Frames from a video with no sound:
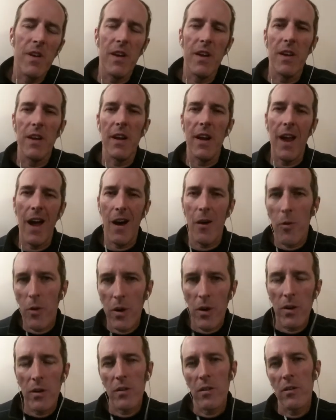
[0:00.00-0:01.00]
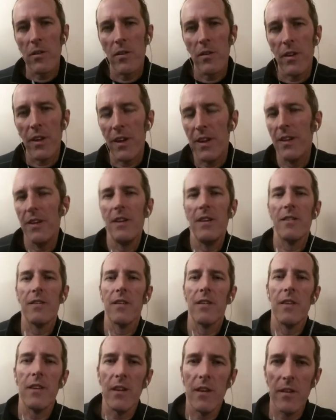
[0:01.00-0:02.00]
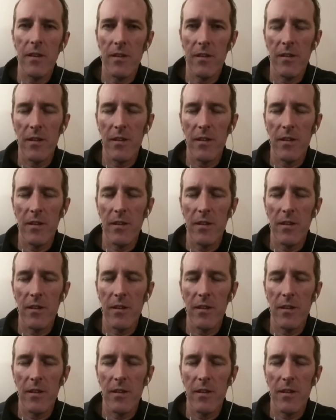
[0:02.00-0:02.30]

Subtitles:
in an hour, easily.